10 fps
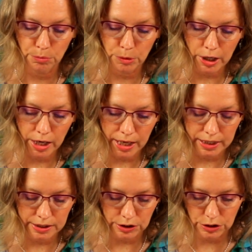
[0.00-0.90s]

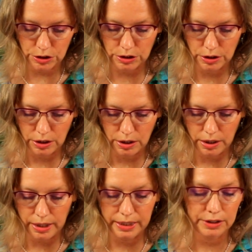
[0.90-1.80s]
brunch,
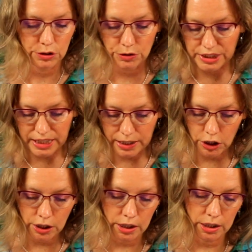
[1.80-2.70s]
an Easter
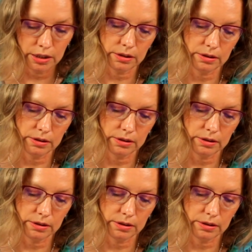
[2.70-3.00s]
dinner,